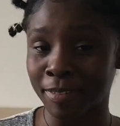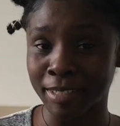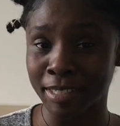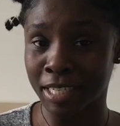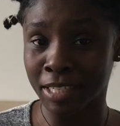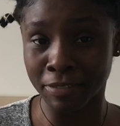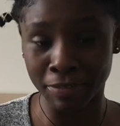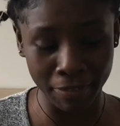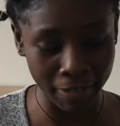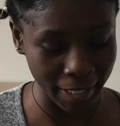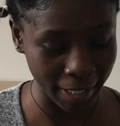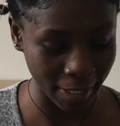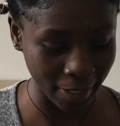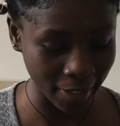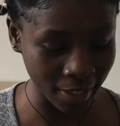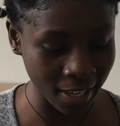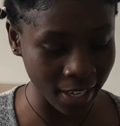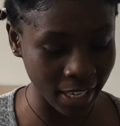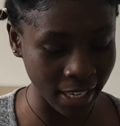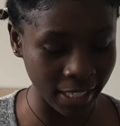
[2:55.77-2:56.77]
for this
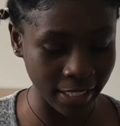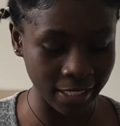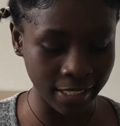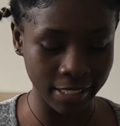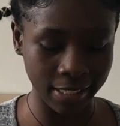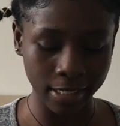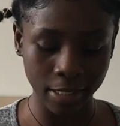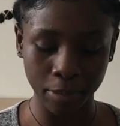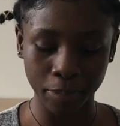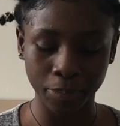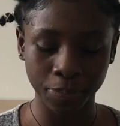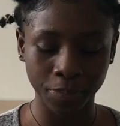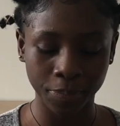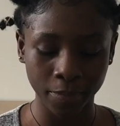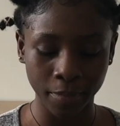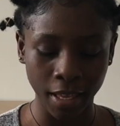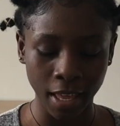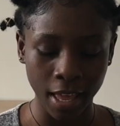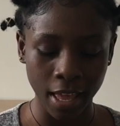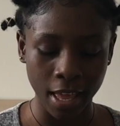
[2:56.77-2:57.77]
video because
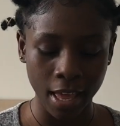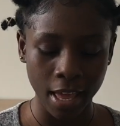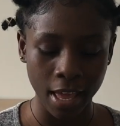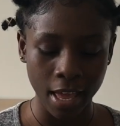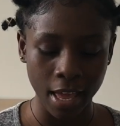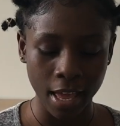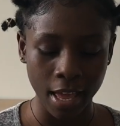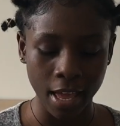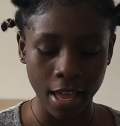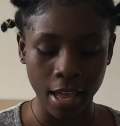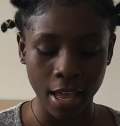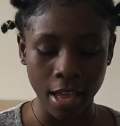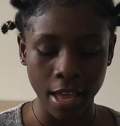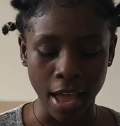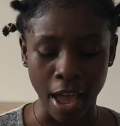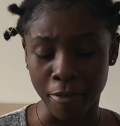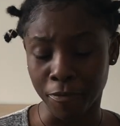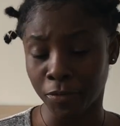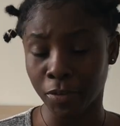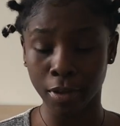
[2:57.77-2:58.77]

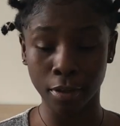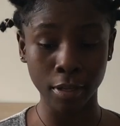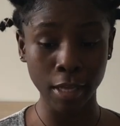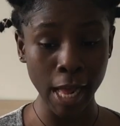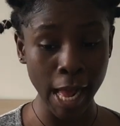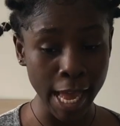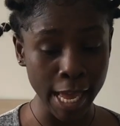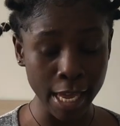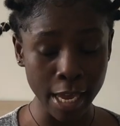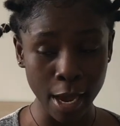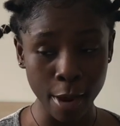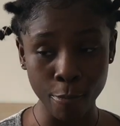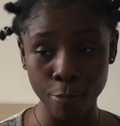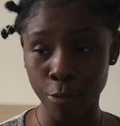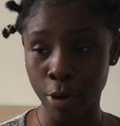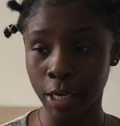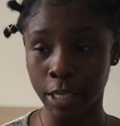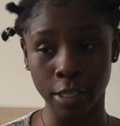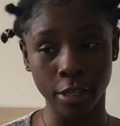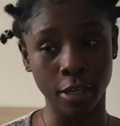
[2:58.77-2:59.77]
I feel like
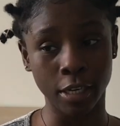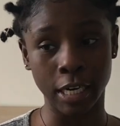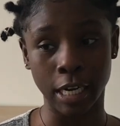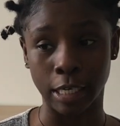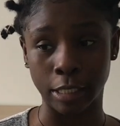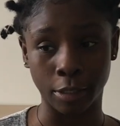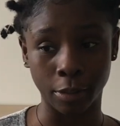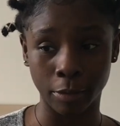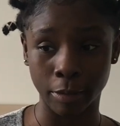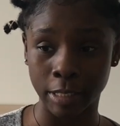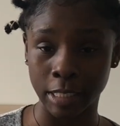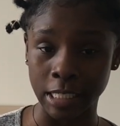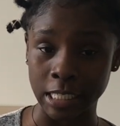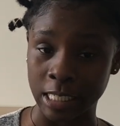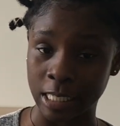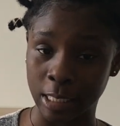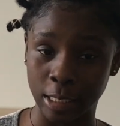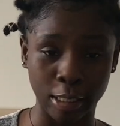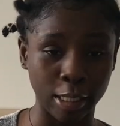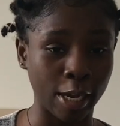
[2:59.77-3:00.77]
I'm really good at doing
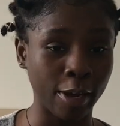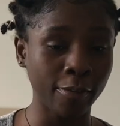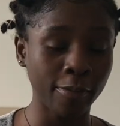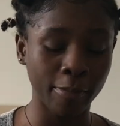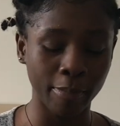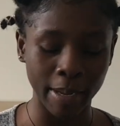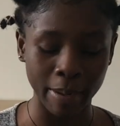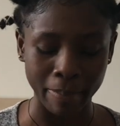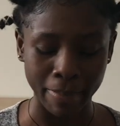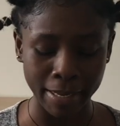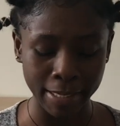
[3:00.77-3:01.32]
stuff by